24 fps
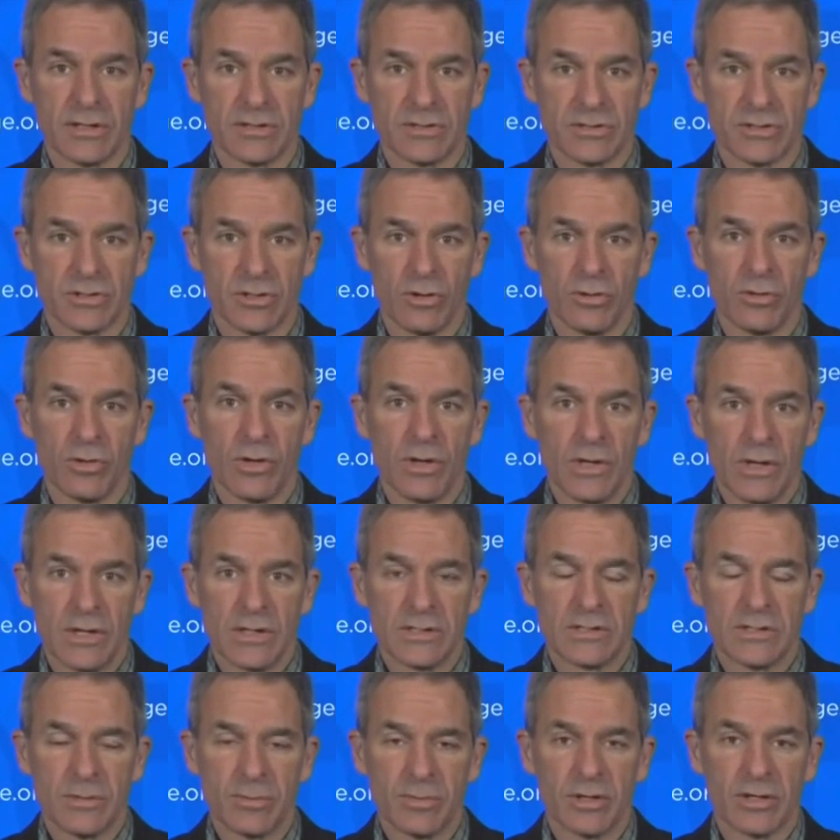And so
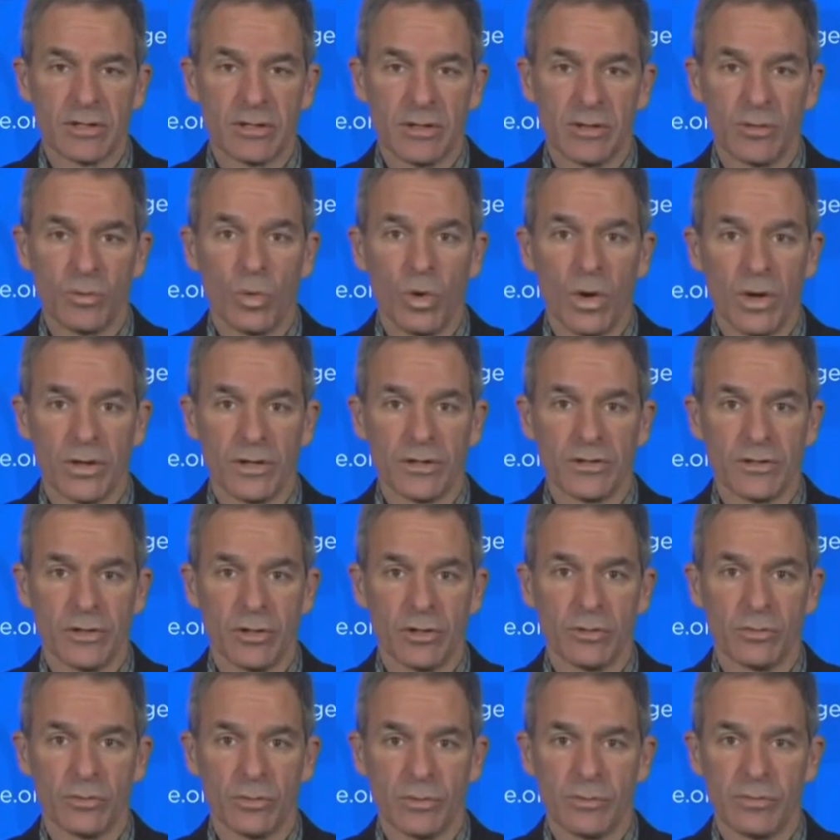typically one
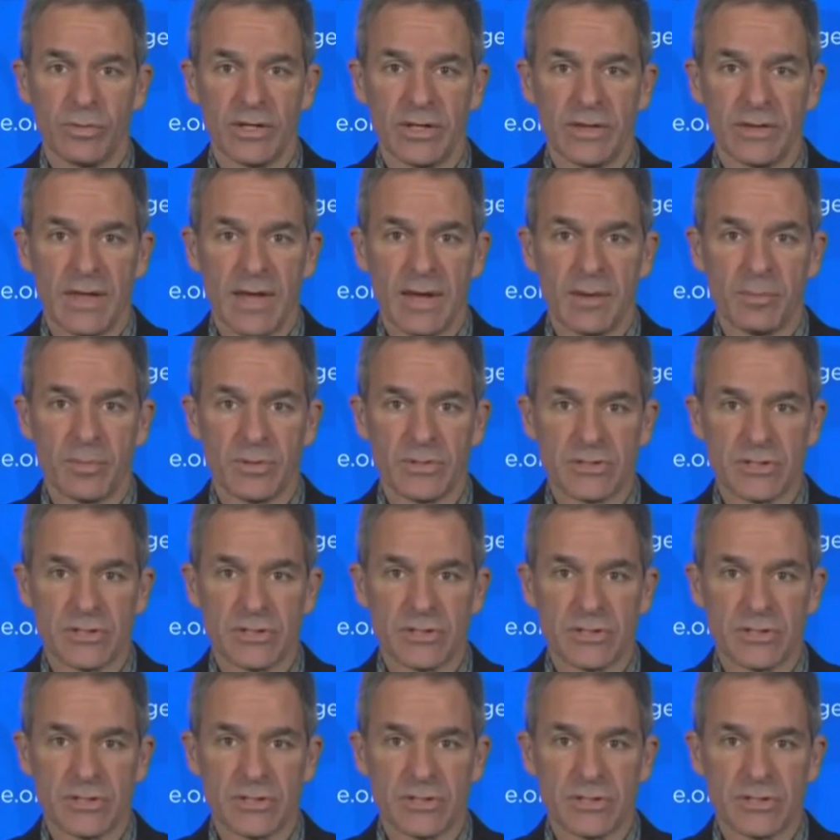adult would be in that